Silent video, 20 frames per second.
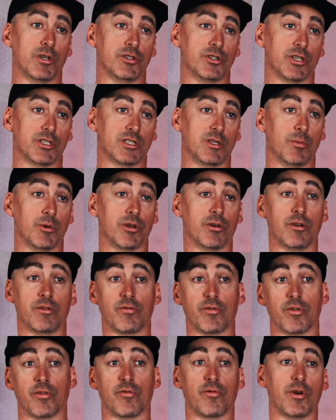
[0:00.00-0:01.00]
adjustability
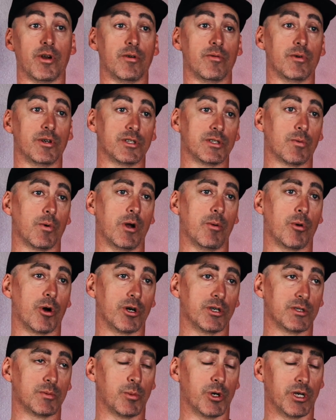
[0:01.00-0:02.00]
for the front and rear sway
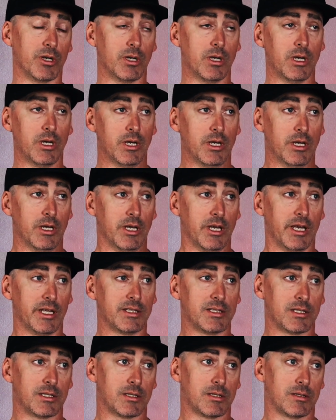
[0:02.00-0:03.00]
bars, but
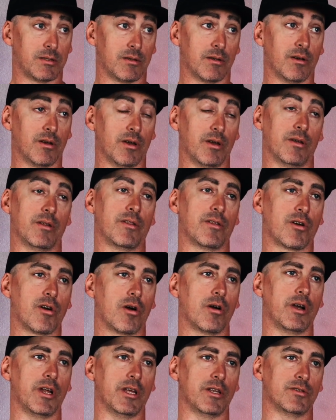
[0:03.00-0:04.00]
the
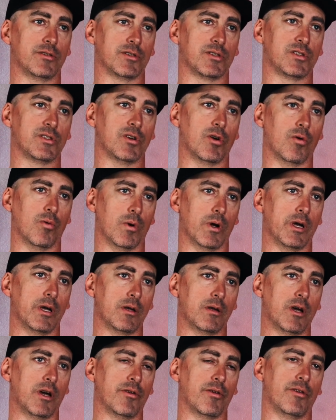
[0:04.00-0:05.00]
car handles so
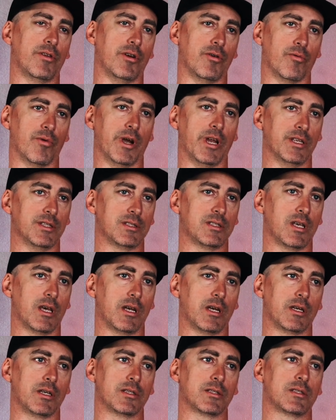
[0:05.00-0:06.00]
well, other than rain
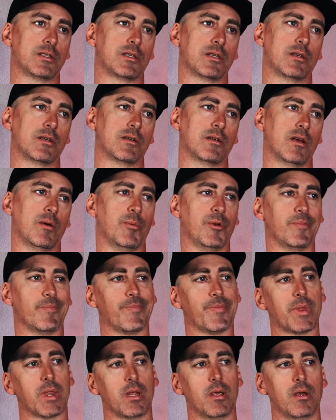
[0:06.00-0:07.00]
settings. I
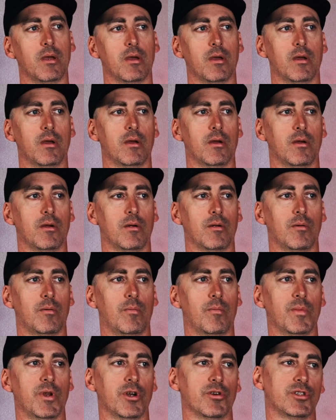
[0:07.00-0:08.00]
mean,
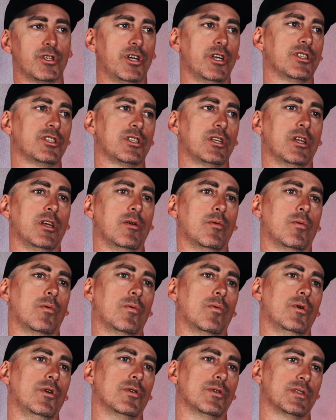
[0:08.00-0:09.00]
you know, traditionally
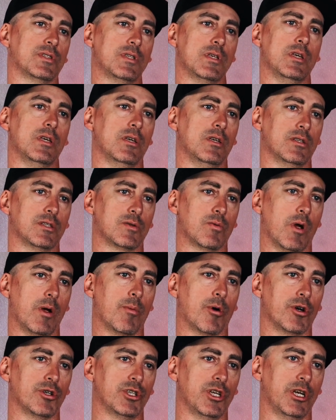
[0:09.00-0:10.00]
you'll see sway
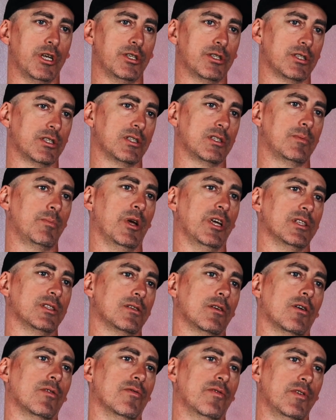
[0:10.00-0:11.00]
bar changes
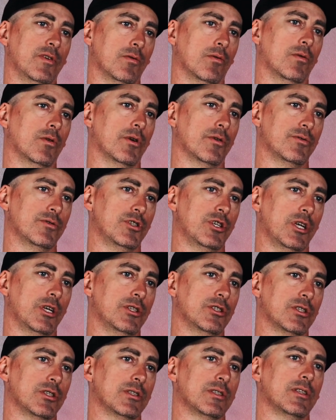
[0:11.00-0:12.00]
based on fuel load
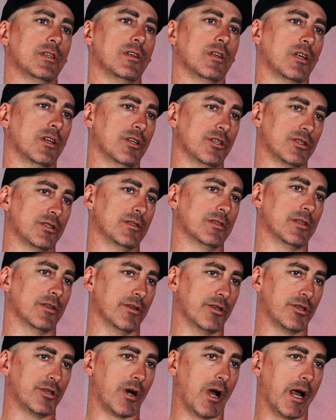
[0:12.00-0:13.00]
changes and conditions on
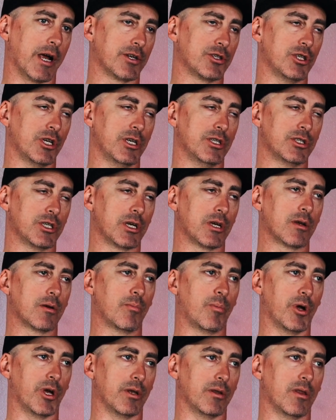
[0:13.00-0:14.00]
the track changing,
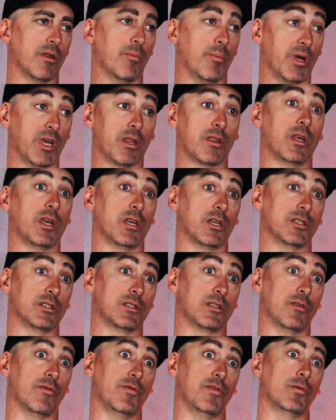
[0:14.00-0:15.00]
but the big thing is
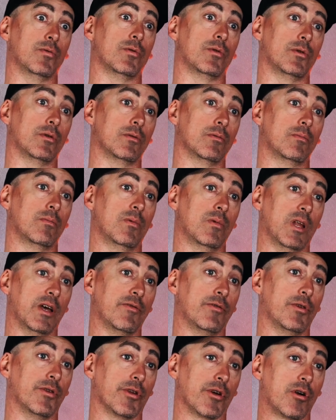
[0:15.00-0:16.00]
the fuel
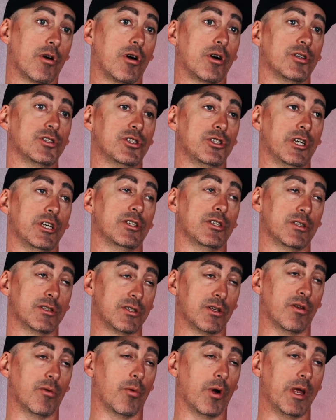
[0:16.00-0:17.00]
level in the car is changing,
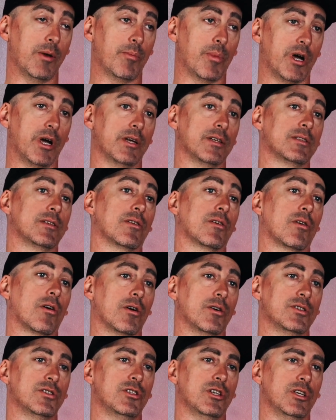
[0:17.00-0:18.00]
so the weight bias of the
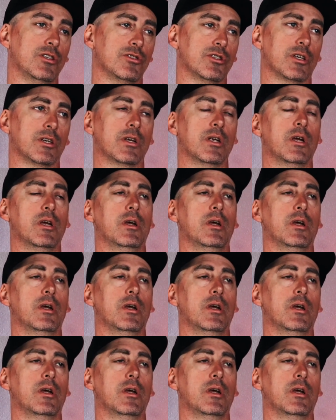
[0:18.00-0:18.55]
car is changing.